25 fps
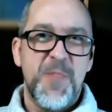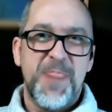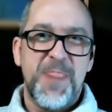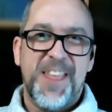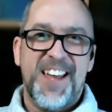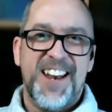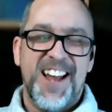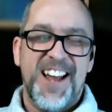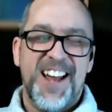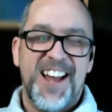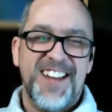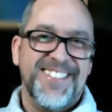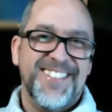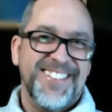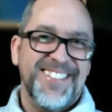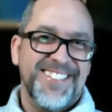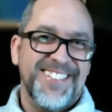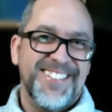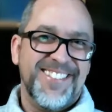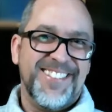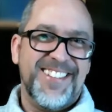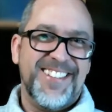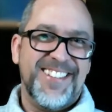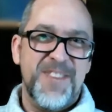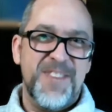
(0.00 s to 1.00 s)
And I
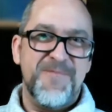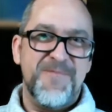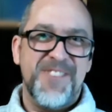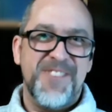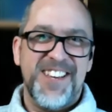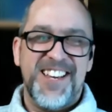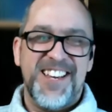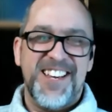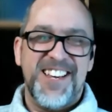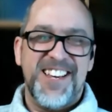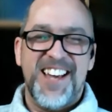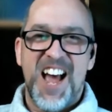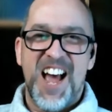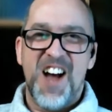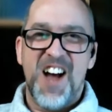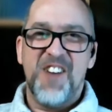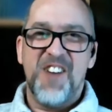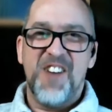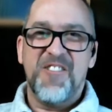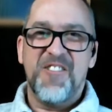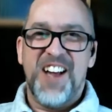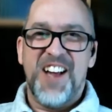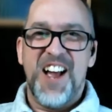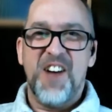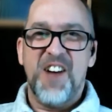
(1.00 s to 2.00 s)
just keep thinking,
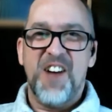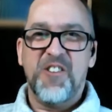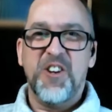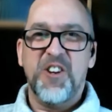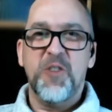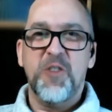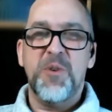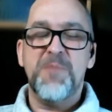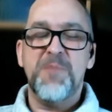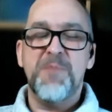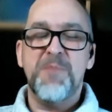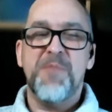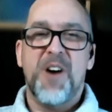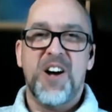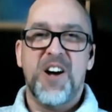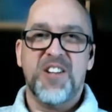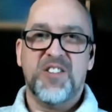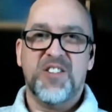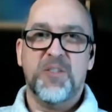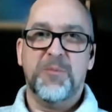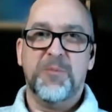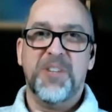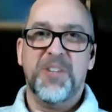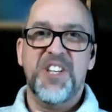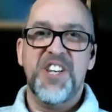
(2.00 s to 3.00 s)
how could we
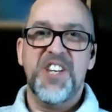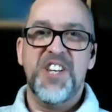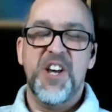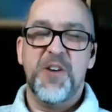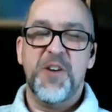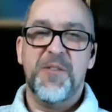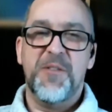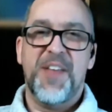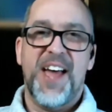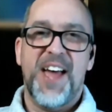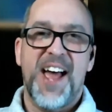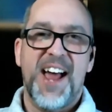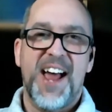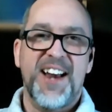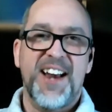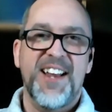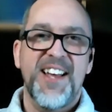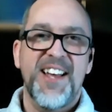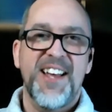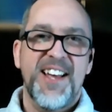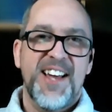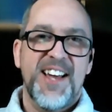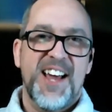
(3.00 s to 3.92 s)
possibly know that?